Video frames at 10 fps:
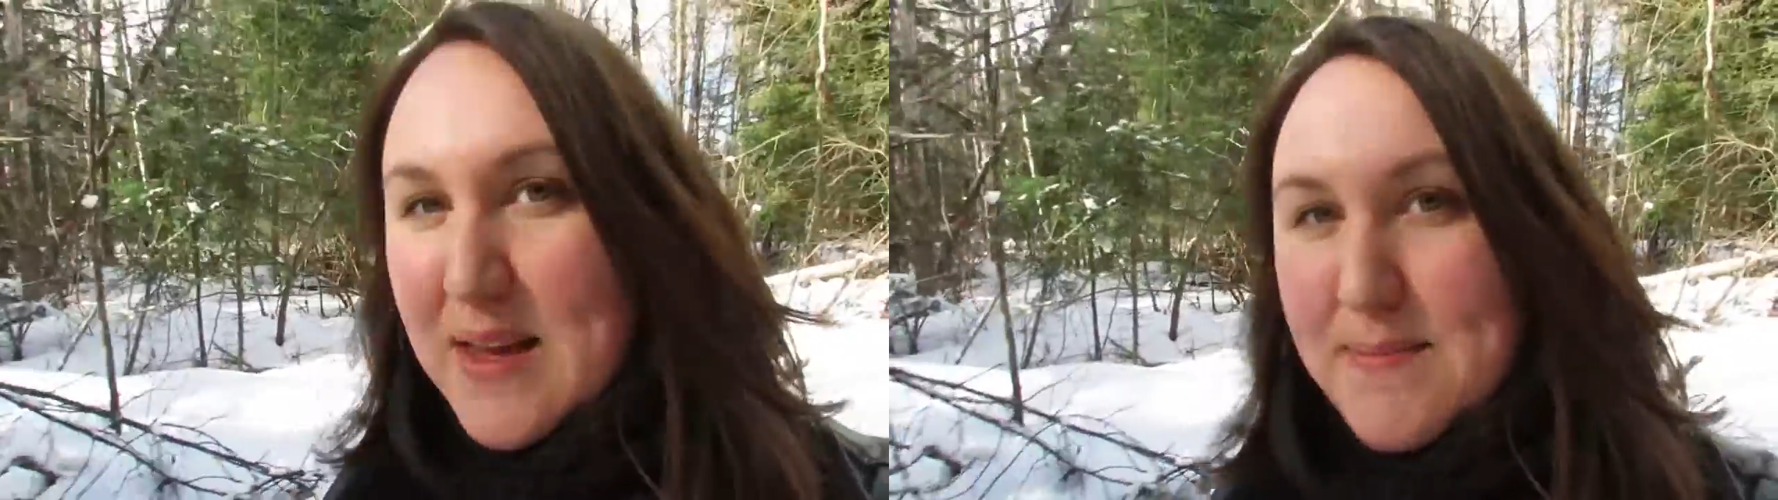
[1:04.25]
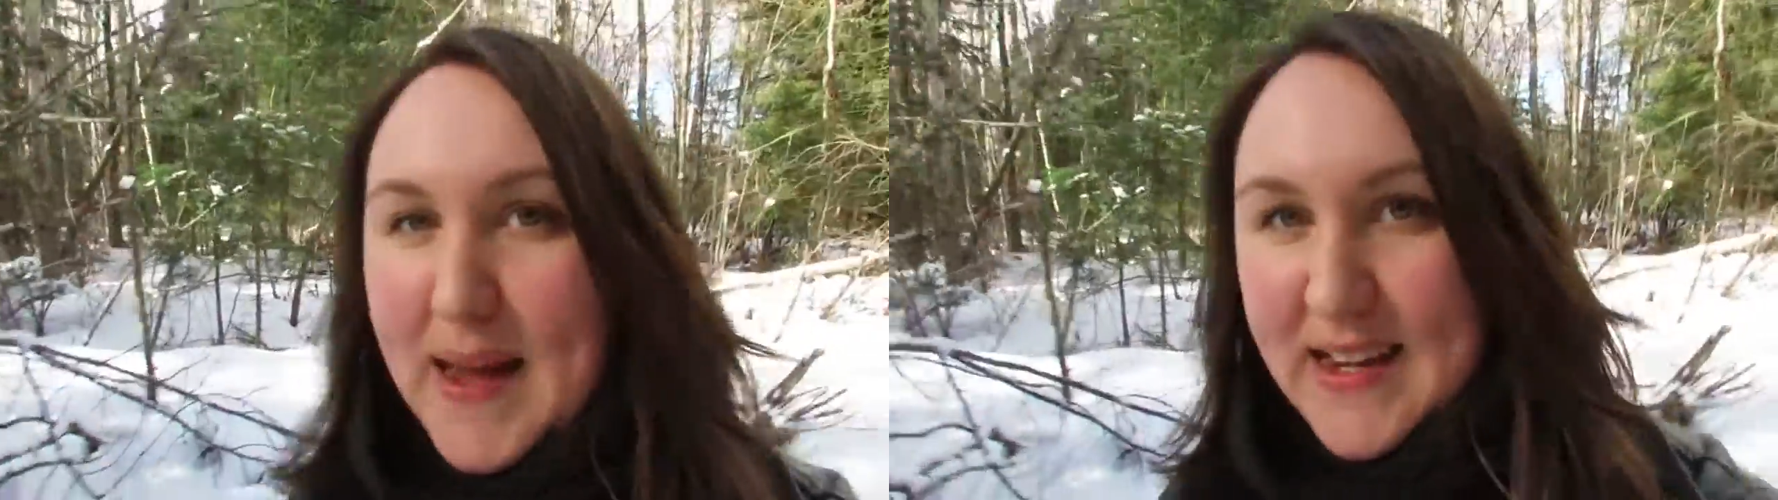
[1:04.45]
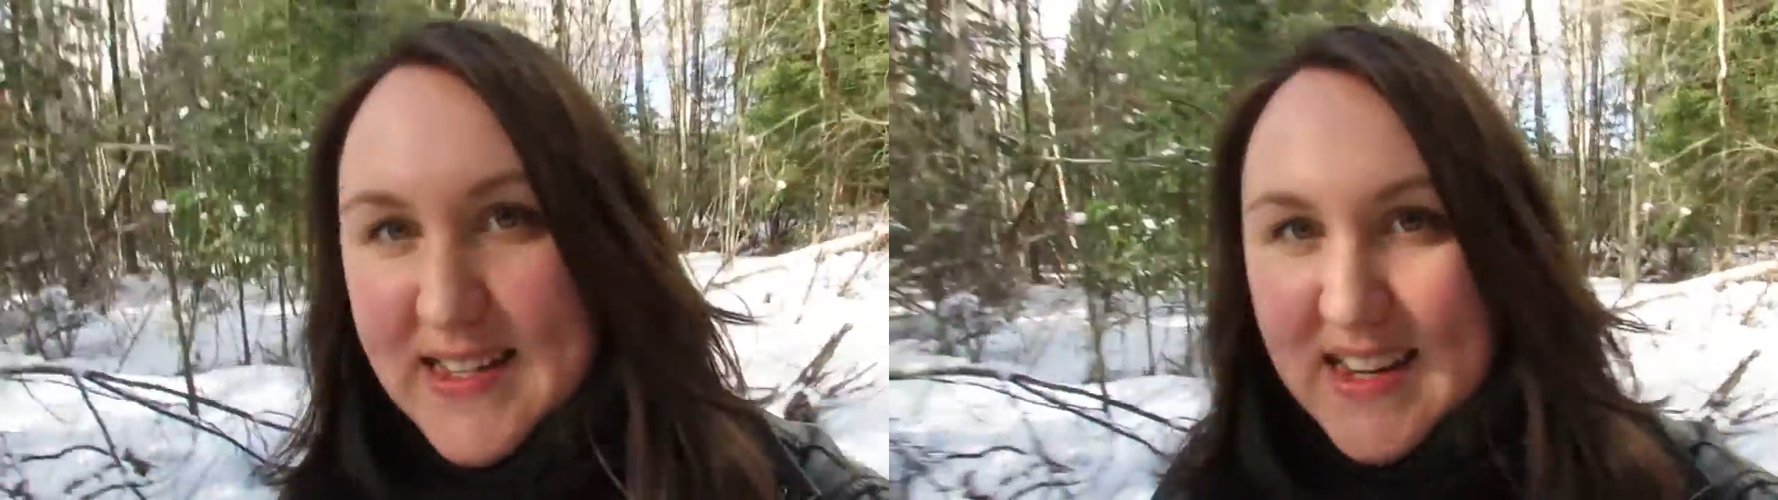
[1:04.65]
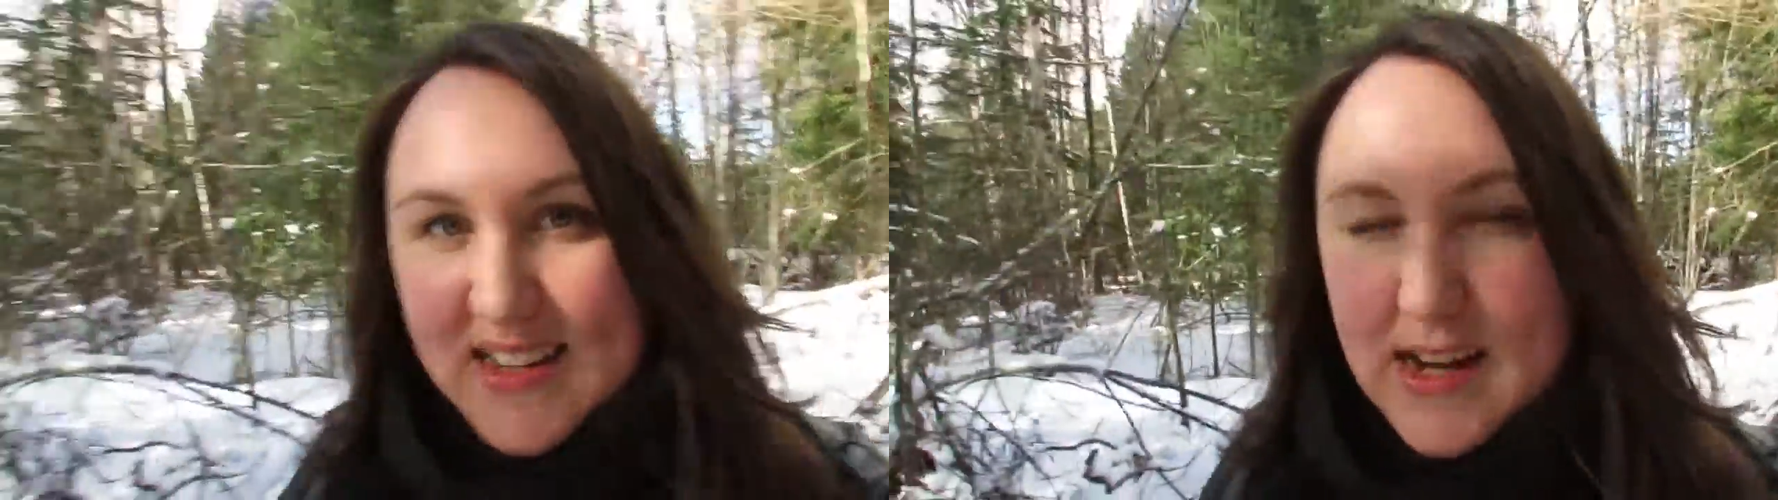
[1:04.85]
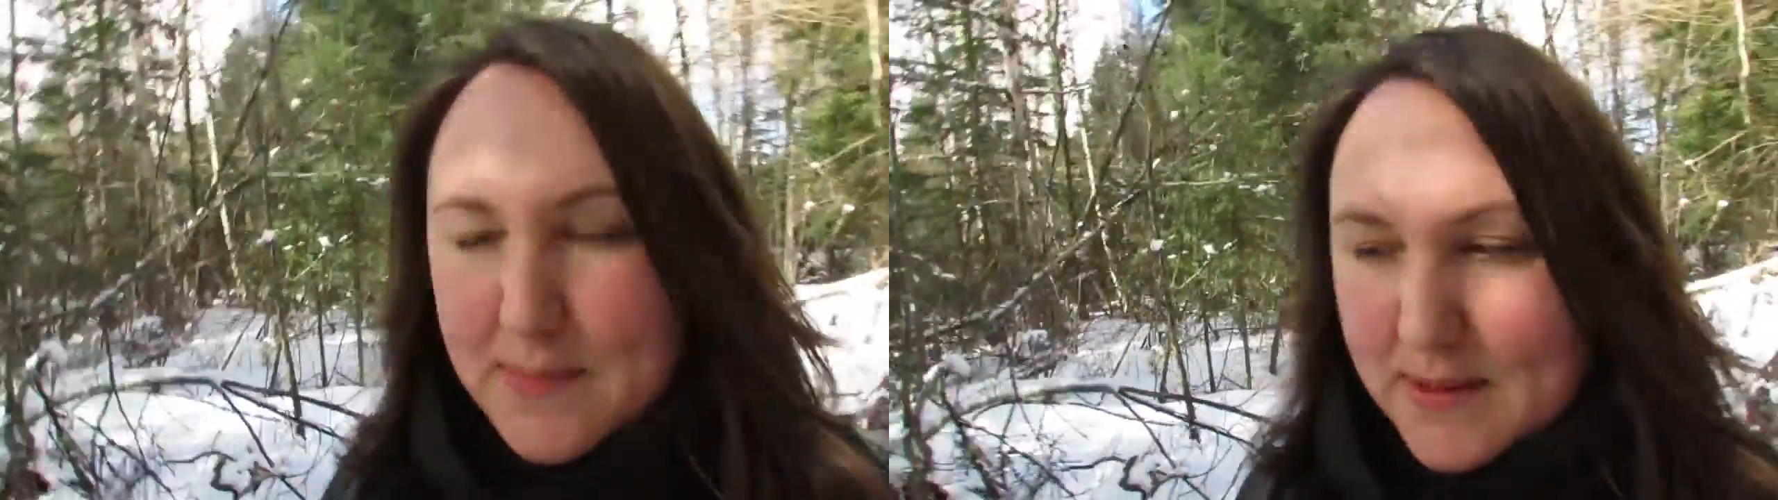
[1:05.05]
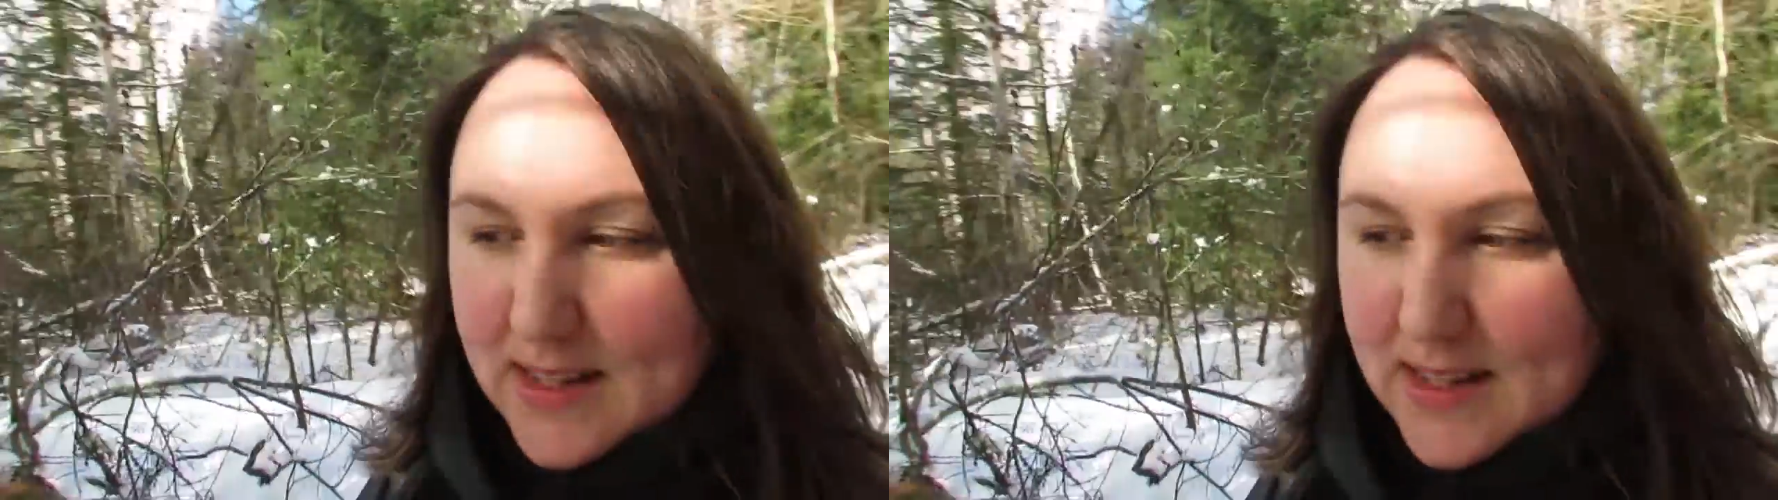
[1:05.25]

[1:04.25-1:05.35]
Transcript: painting double